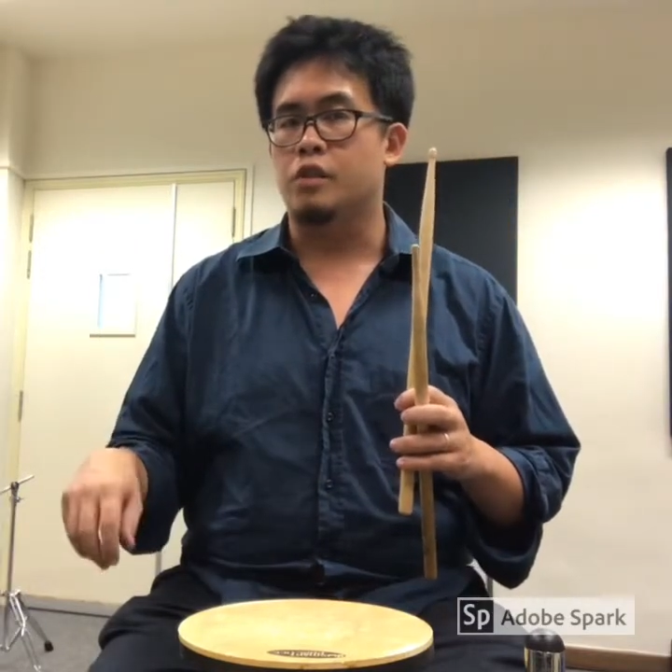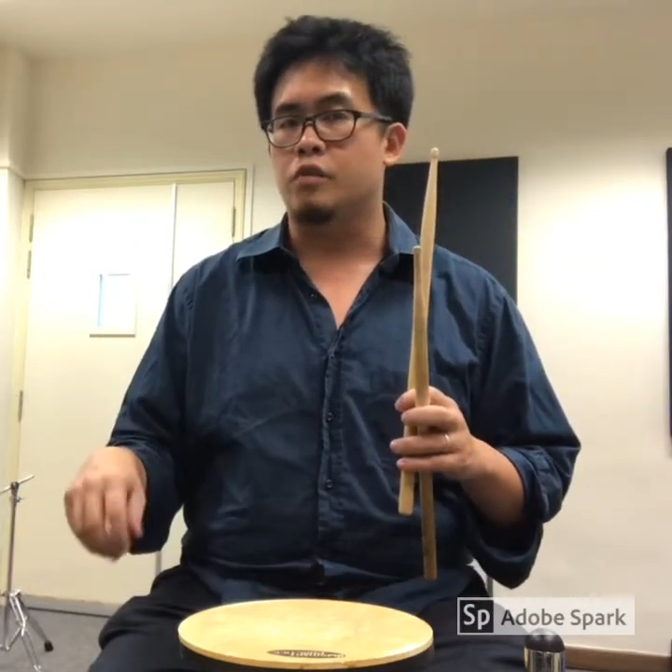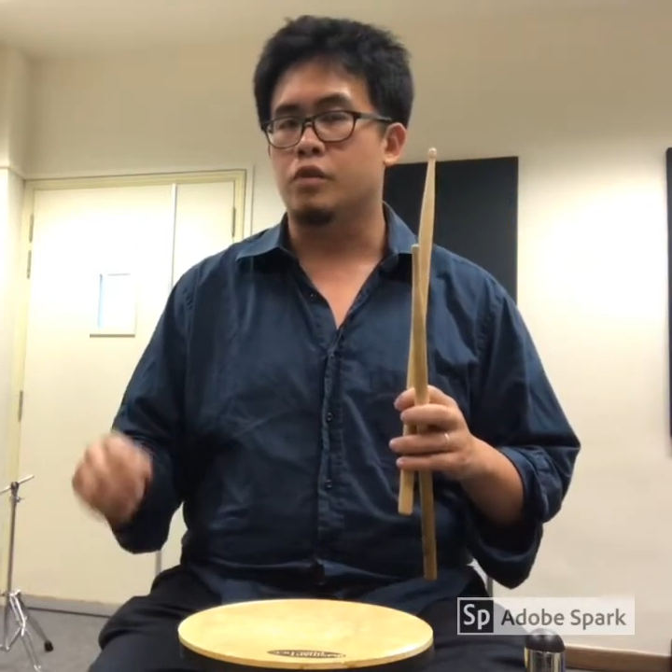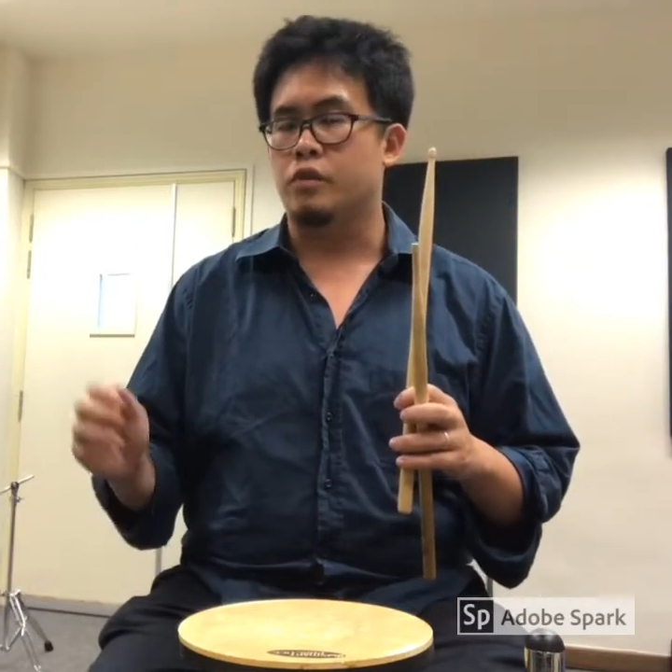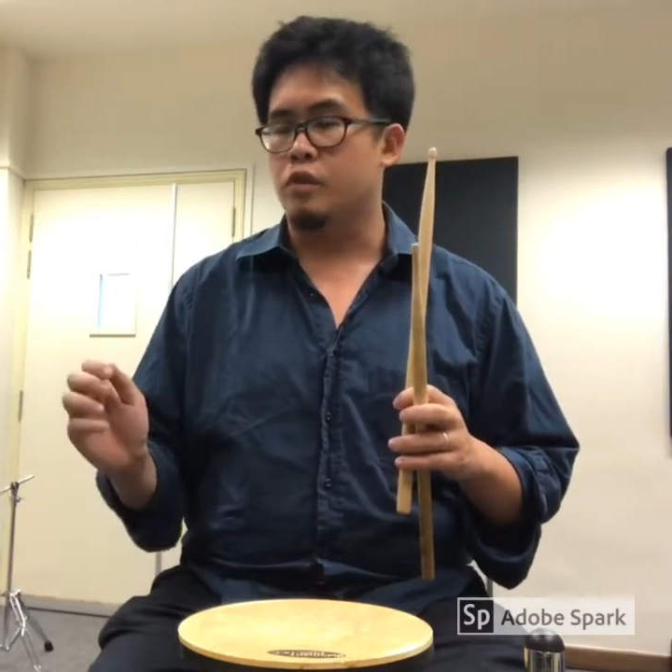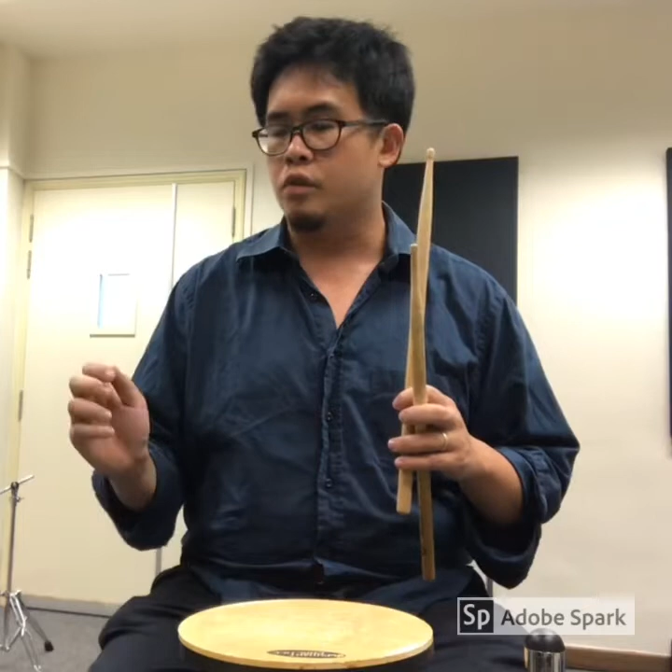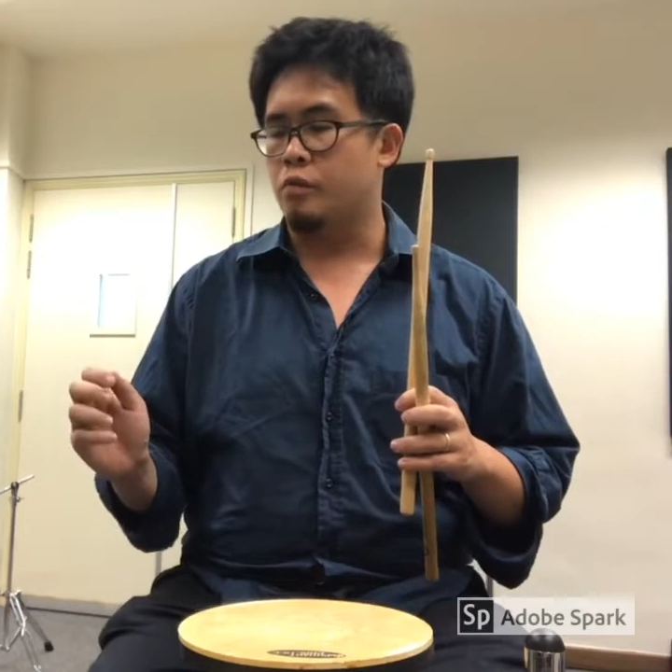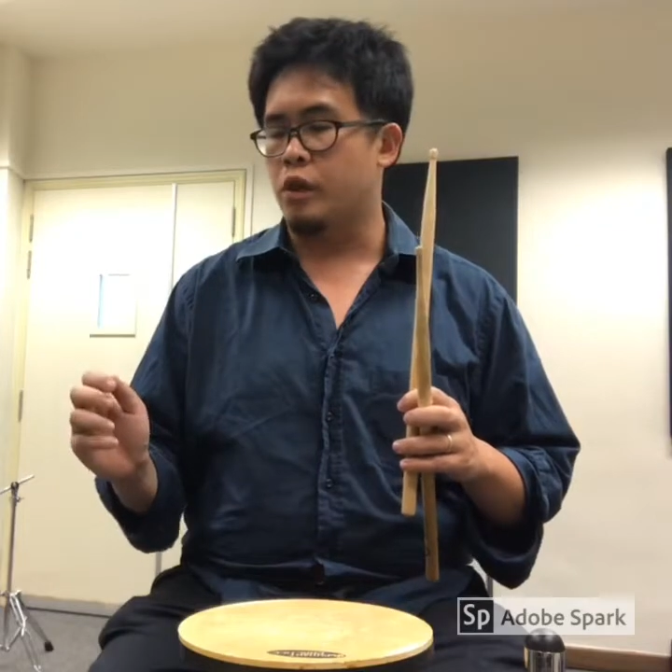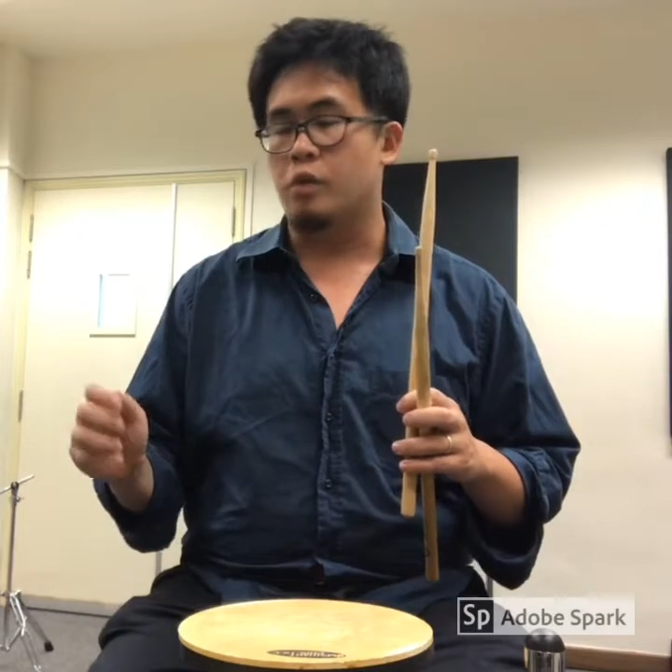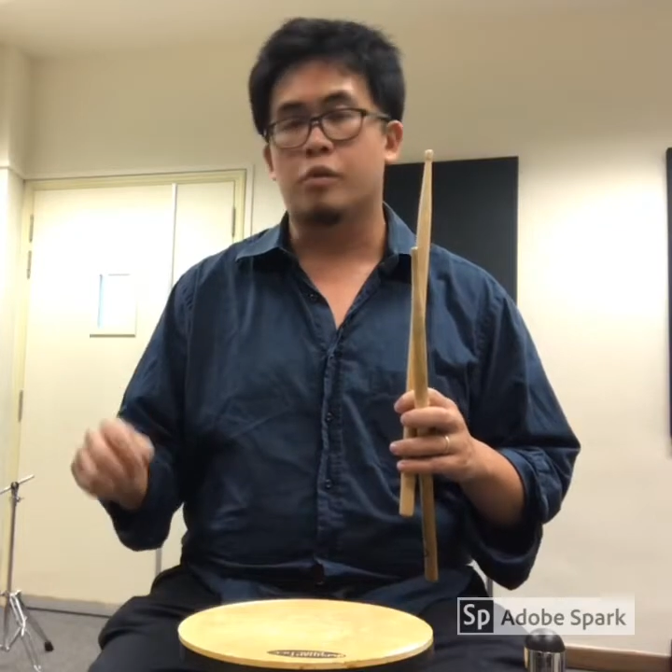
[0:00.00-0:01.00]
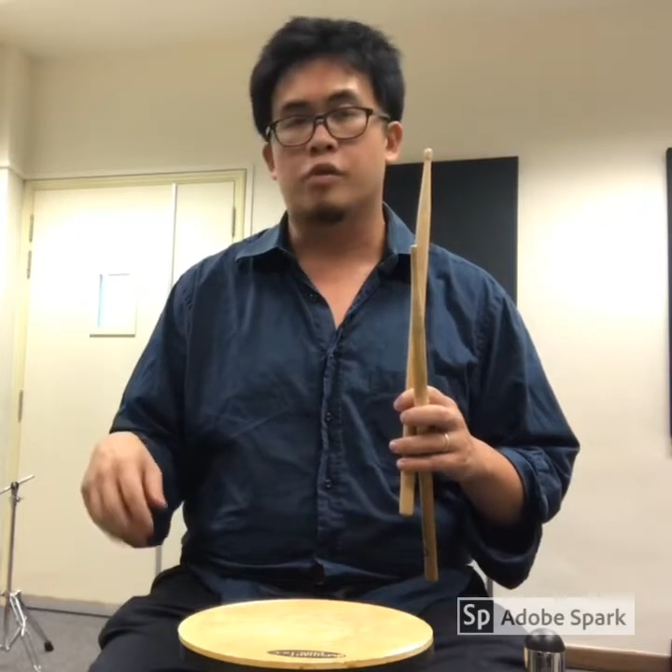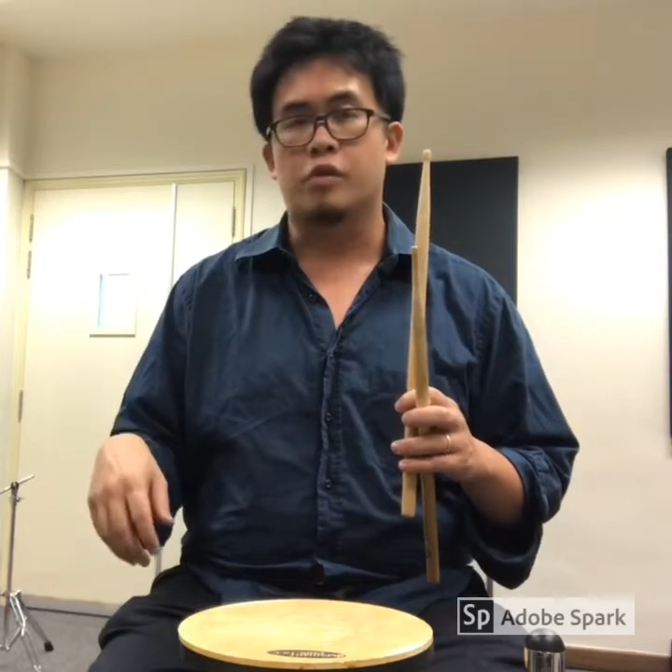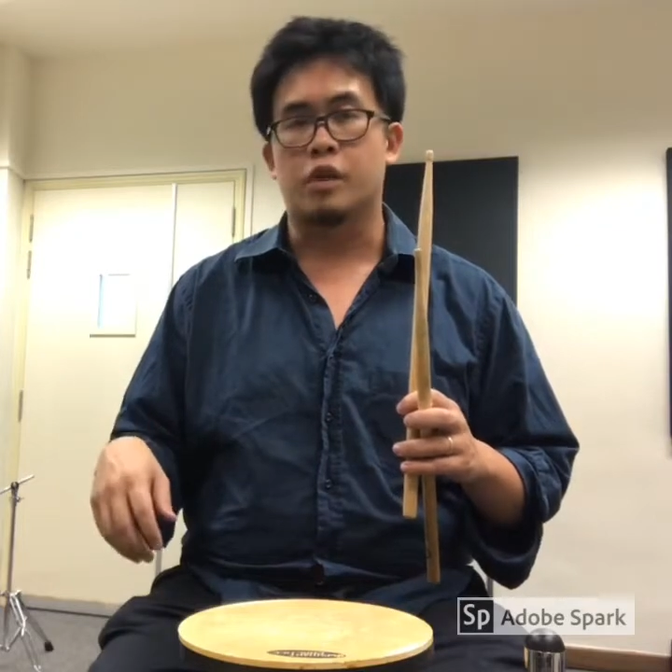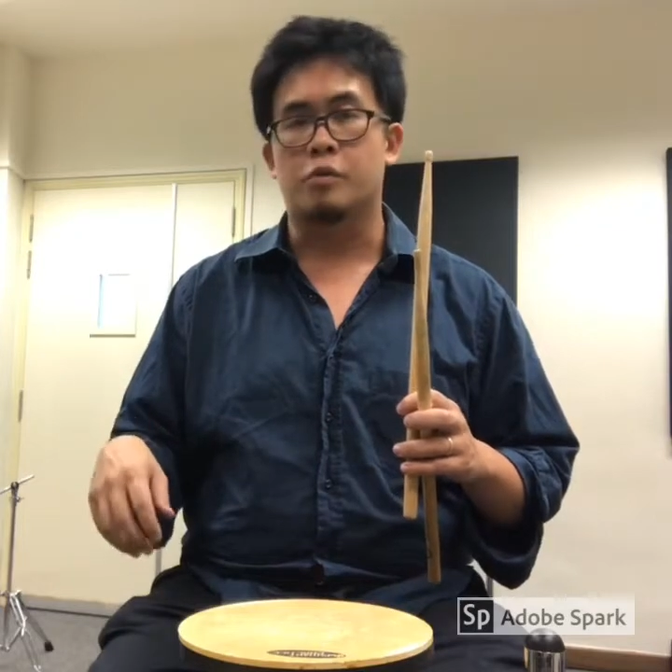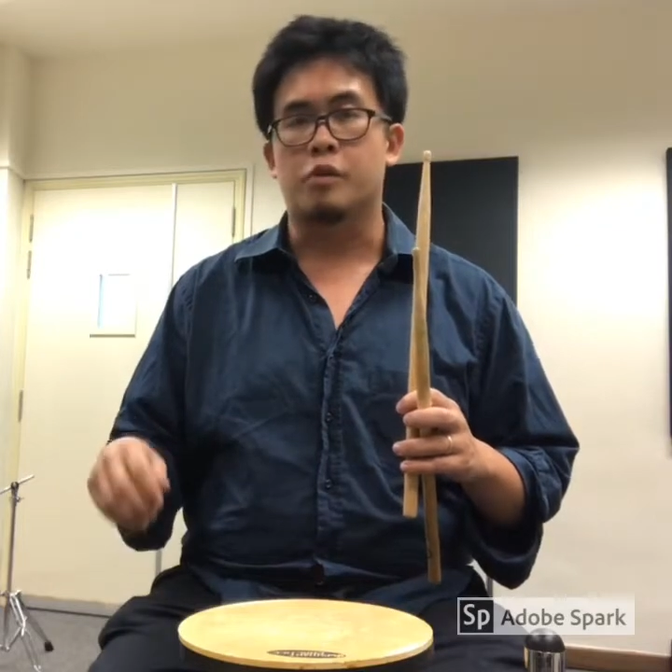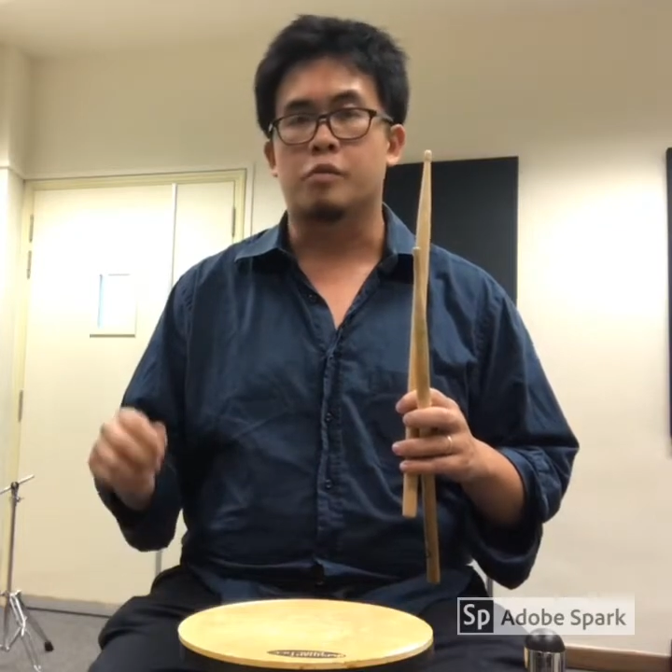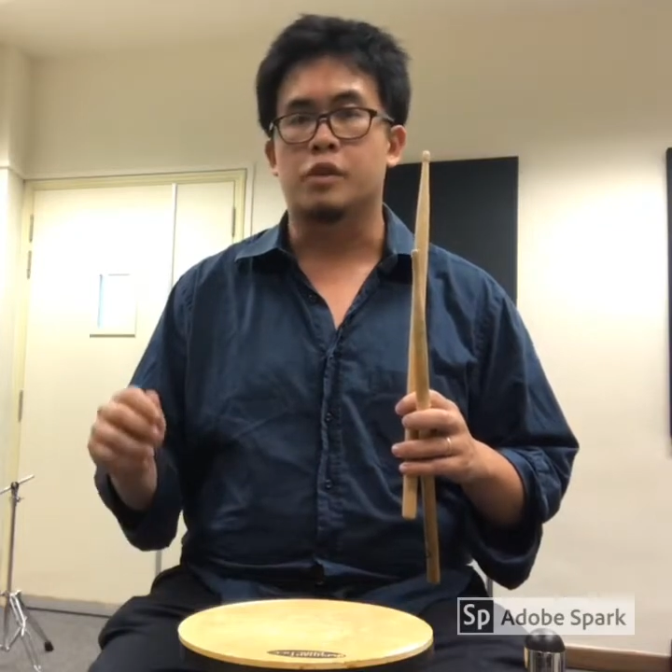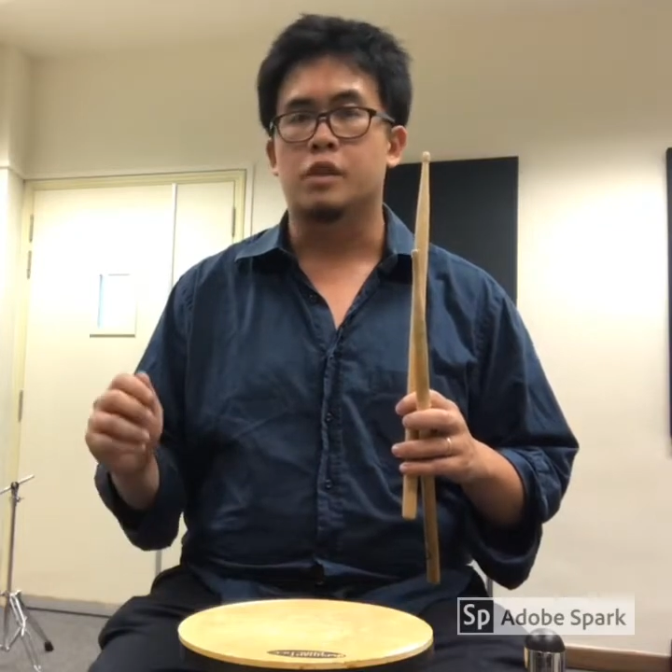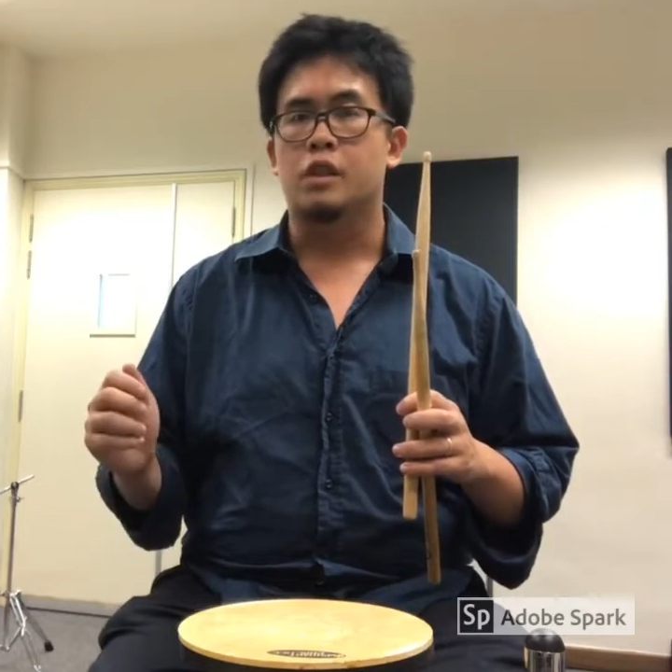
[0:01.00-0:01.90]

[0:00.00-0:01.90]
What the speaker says: even though it may not be for other people,